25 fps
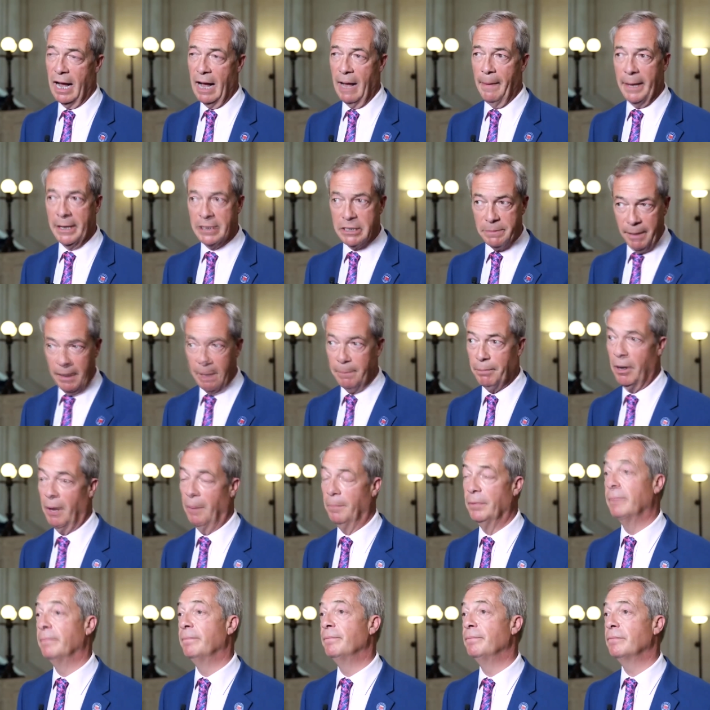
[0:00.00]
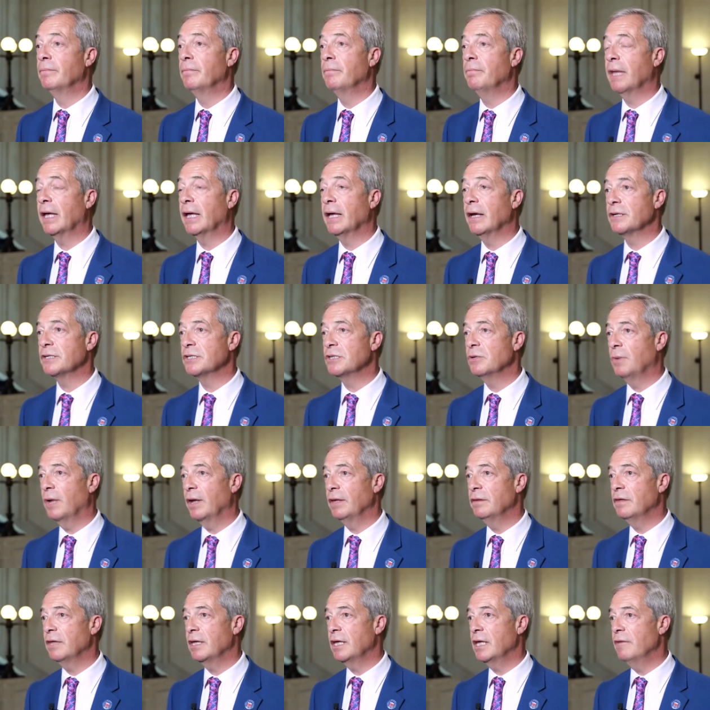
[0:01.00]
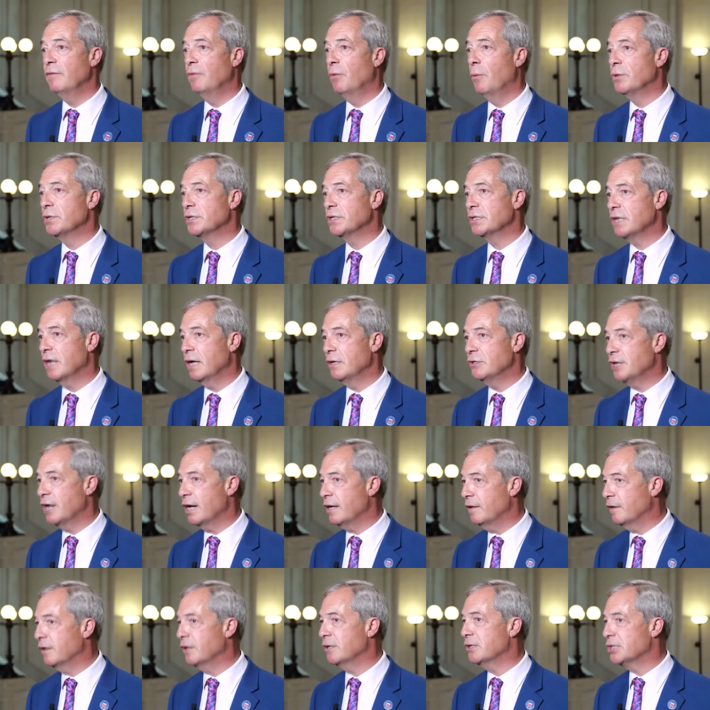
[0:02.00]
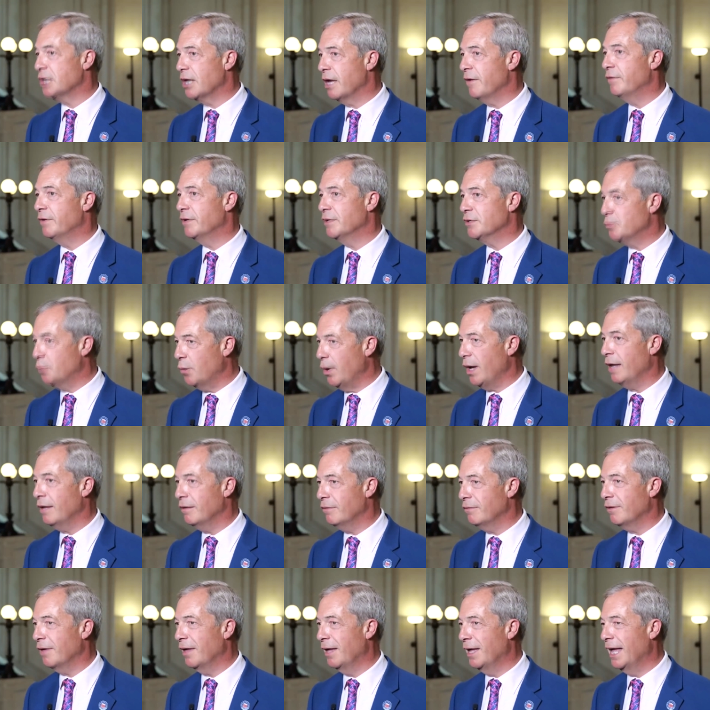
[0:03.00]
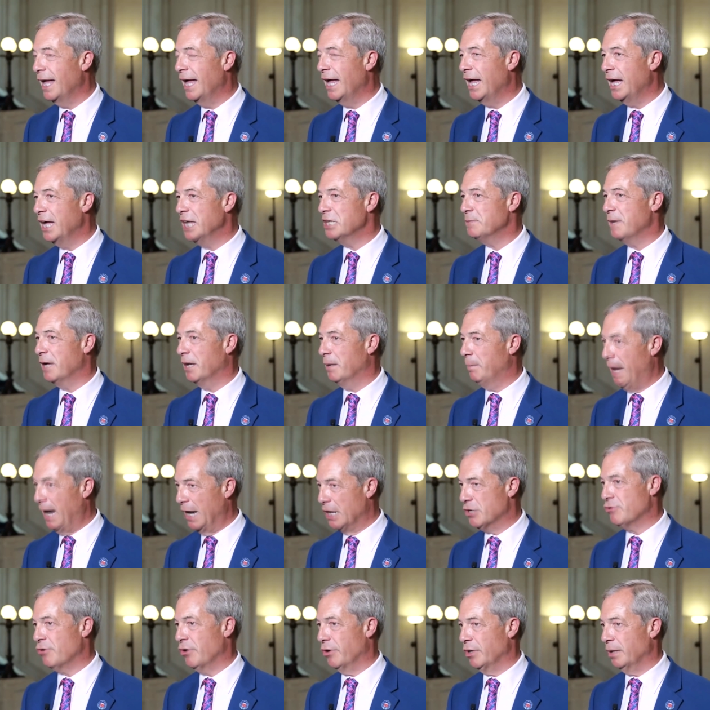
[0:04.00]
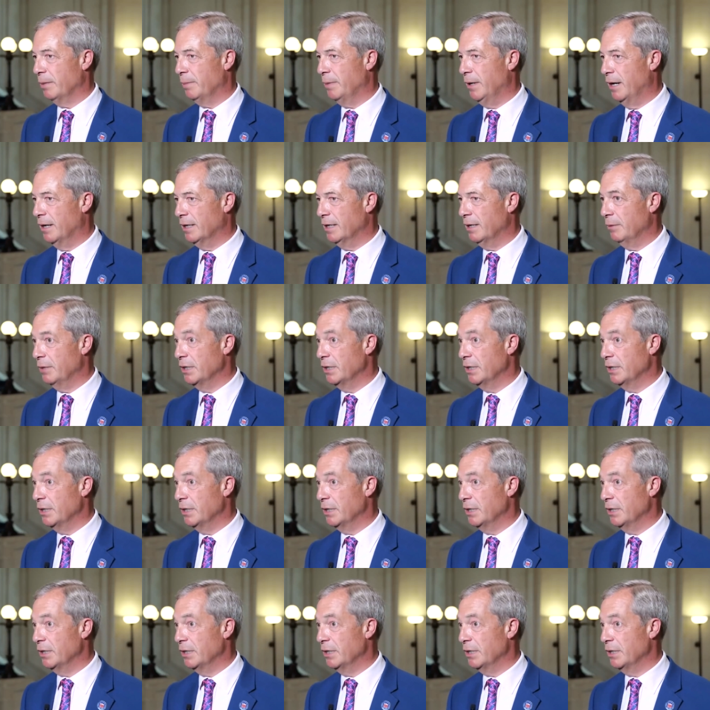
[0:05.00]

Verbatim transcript: And that's a big problem because the one thing you've always associated the Conservatives with is being a patriotic party.